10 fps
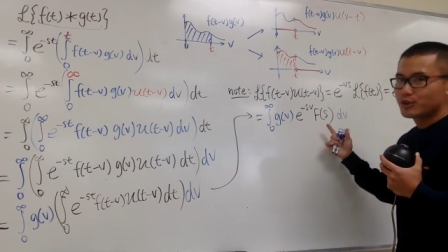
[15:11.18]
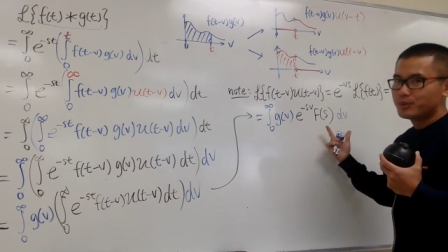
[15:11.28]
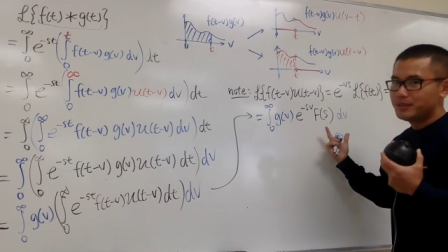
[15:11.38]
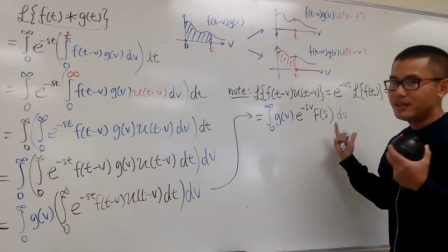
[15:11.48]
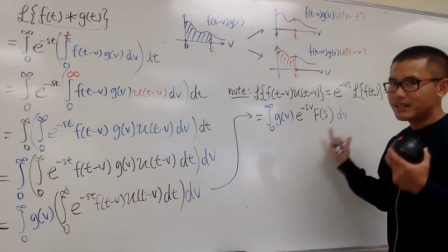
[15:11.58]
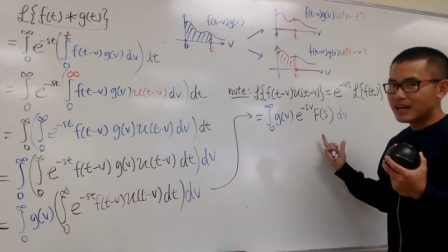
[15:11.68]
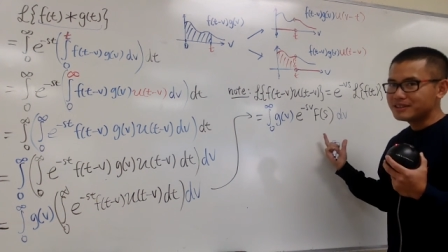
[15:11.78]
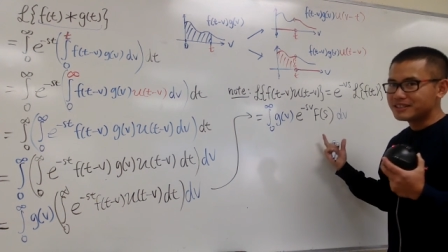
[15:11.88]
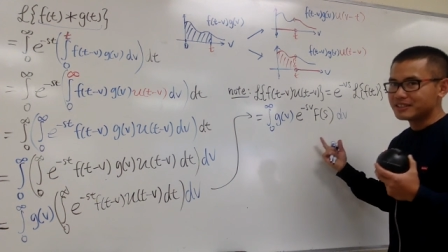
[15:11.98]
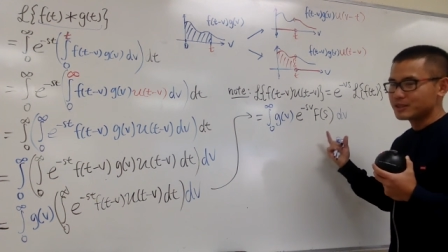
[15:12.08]
going to be a
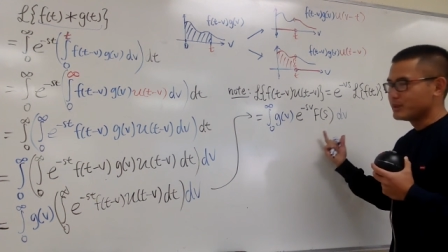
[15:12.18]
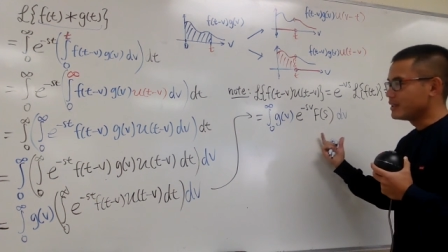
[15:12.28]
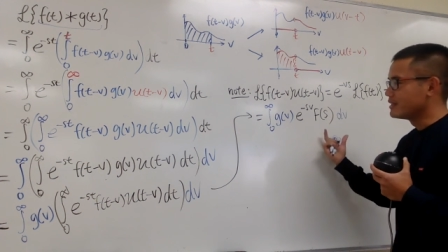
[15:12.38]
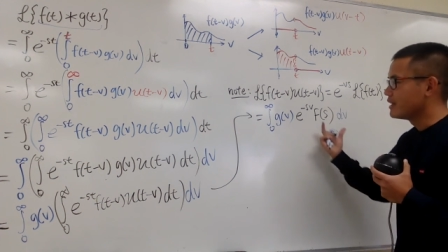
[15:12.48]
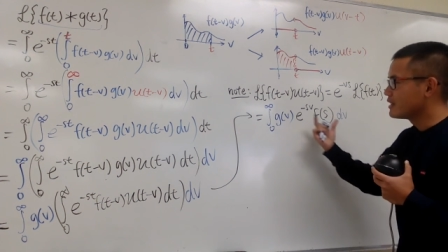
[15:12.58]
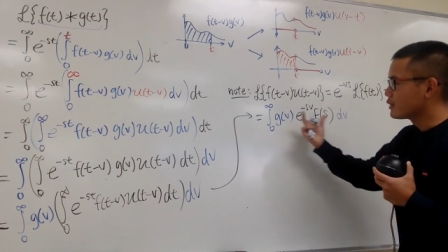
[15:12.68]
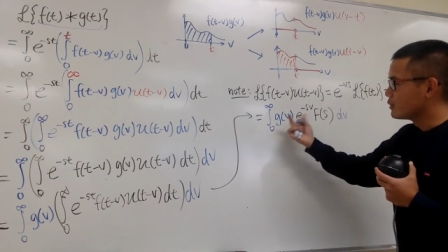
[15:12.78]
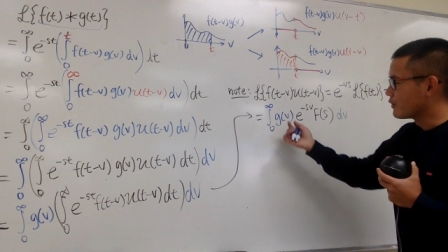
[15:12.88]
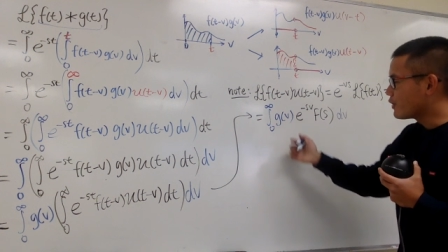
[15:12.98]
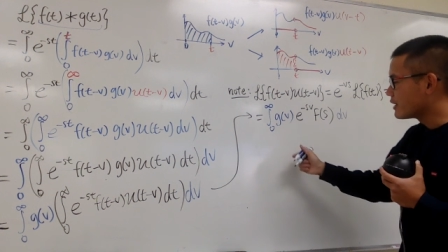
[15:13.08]
constant, so we can take that
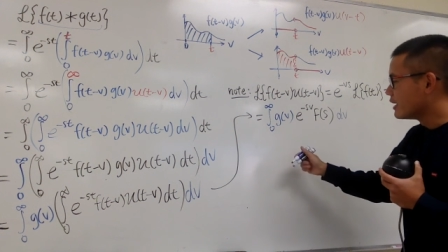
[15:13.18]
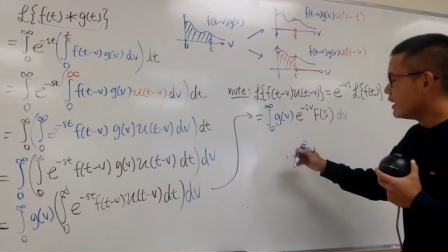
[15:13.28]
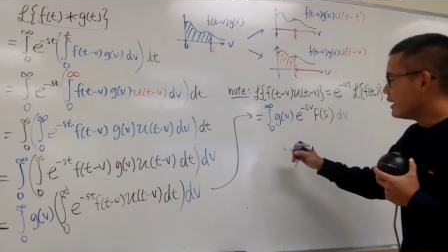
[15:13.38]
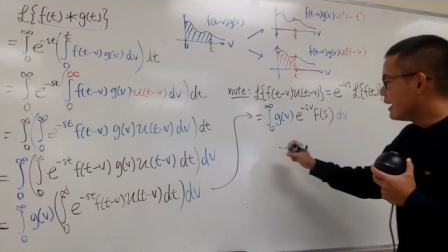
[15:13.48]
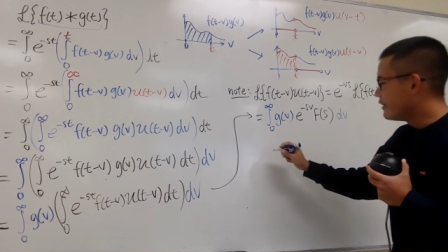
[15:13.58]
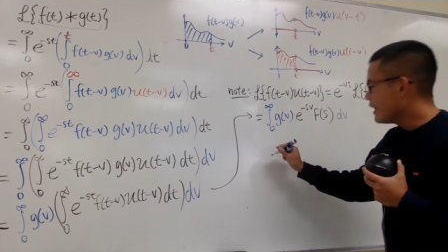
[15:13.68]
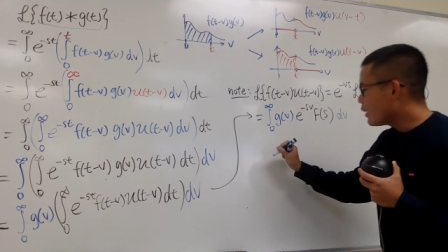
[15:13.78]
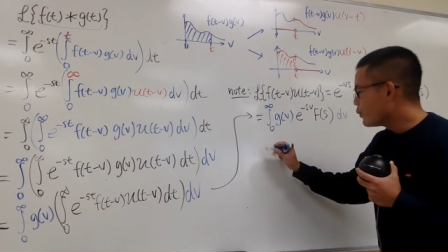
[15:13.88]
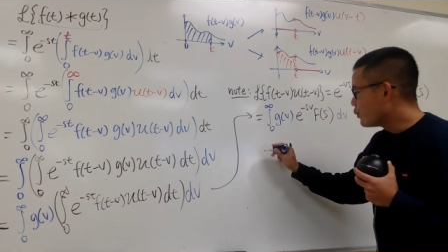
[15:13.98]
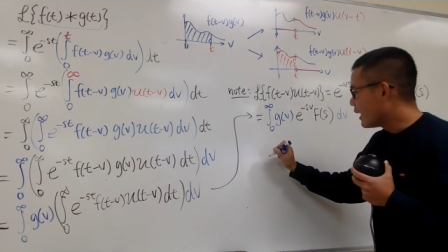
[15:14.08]
to the front. And
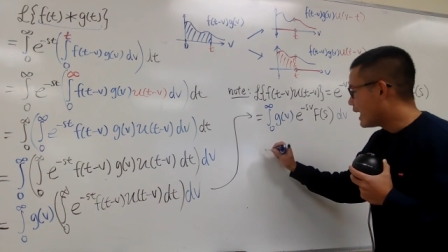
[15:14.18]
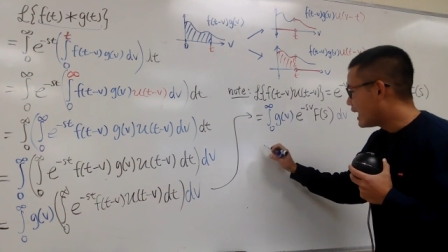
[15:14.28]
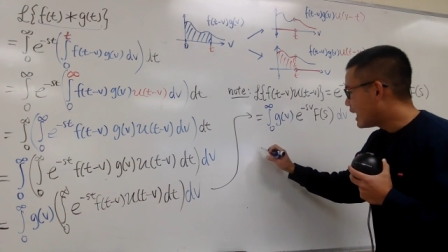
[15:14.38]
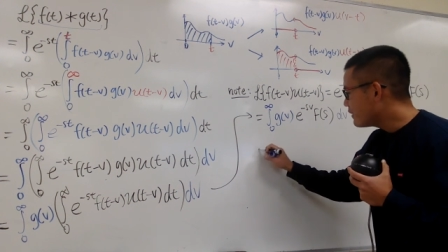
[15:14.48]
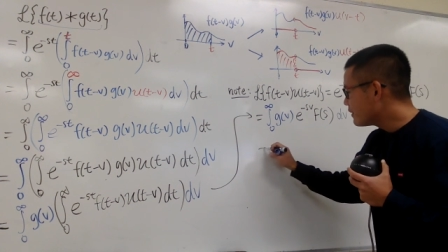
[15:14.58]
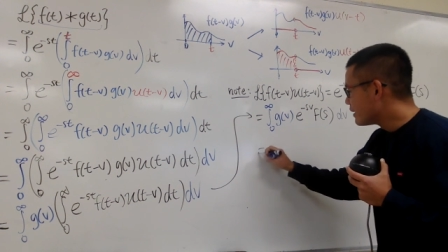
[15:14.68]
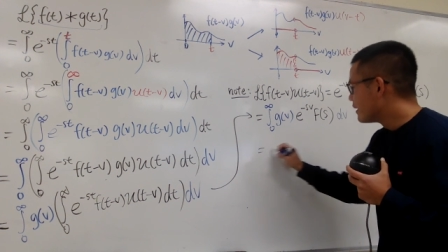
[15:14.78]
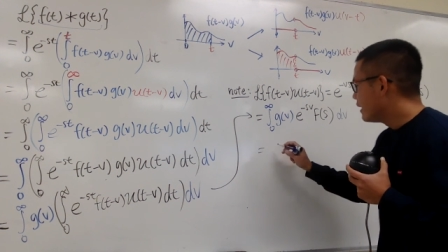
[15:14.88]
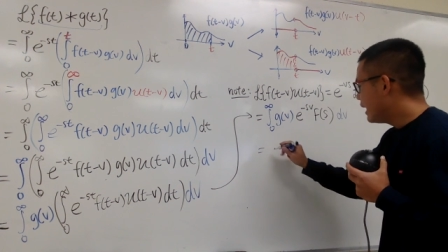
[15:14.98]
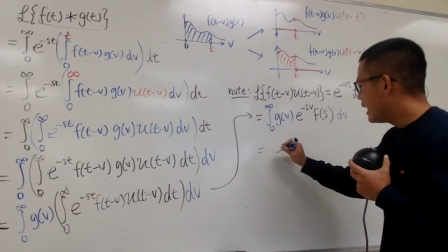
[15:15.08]
now we will have
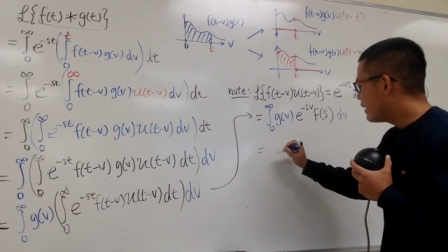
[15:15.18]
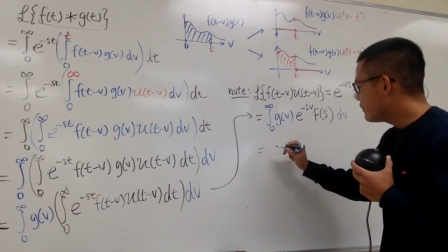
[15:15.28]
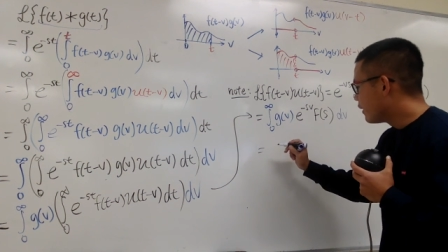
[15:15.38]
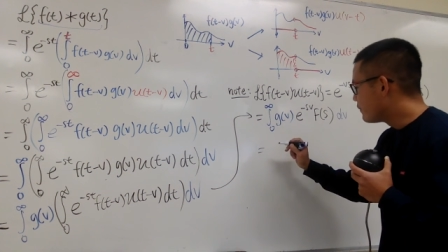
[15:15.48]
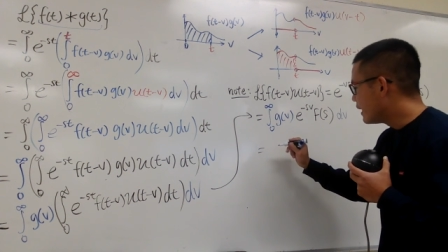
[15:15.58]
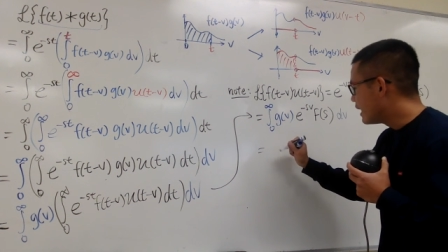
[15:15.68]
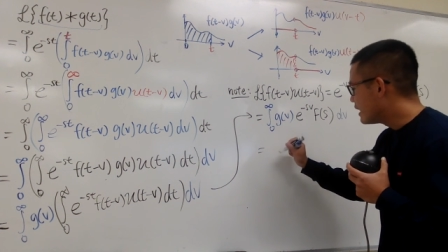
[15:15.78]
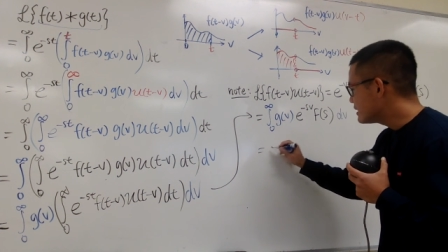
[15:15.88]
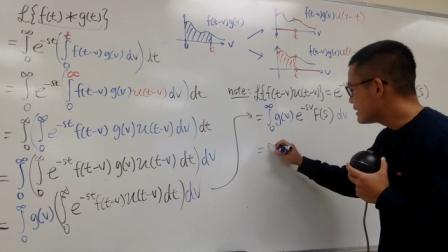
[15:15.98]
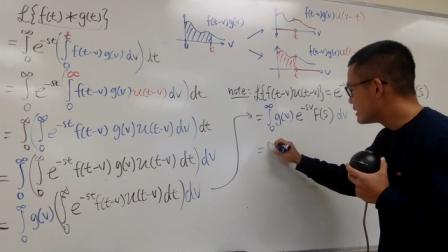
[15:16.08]
f of
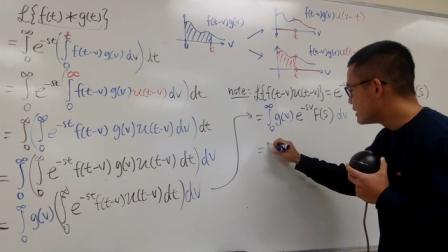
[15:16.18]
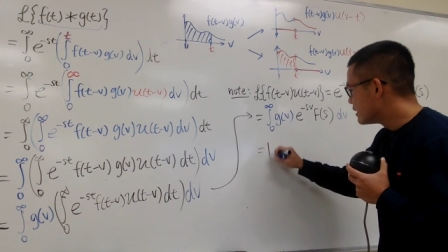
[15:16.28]
s